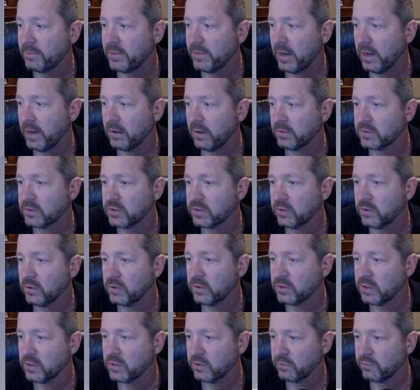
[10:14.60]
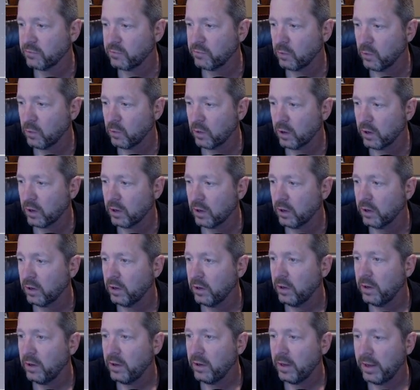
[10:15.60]
down. So those are the four
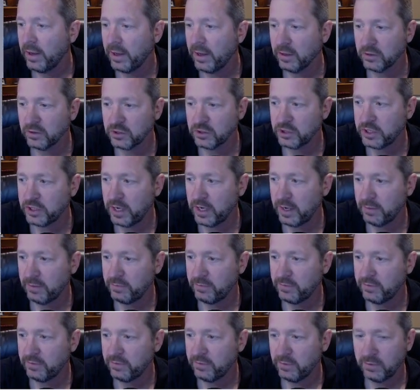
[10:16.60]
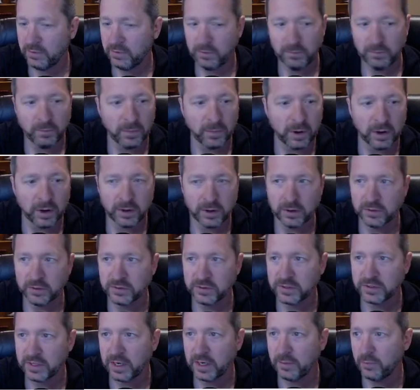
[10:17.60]
L-shaped
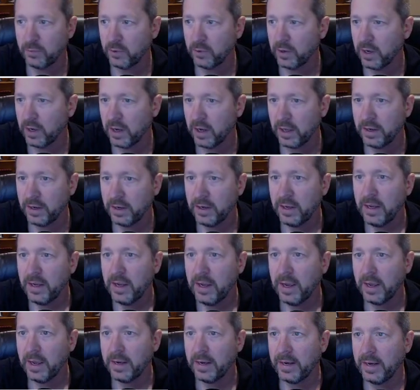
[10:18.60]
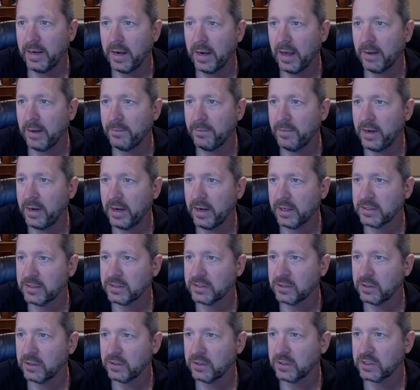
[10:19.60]
markers that I put on. And I'm
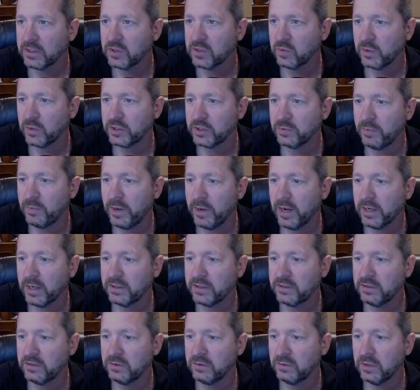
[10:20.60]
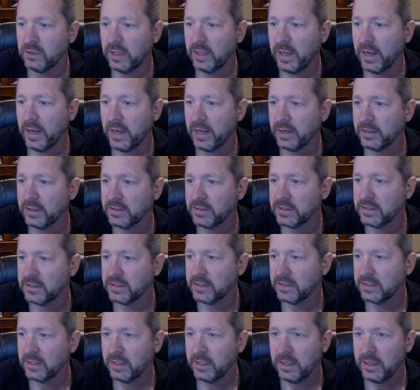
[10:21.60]
next going to switch back to
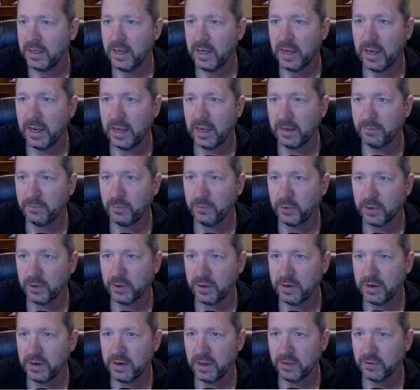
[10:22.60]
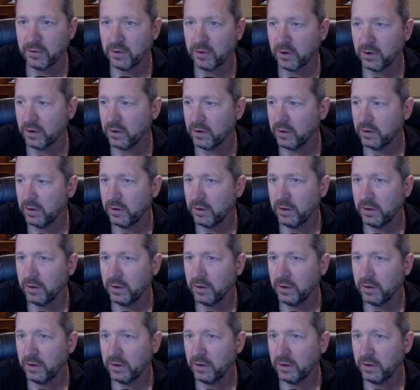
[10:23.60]
Lattice and put another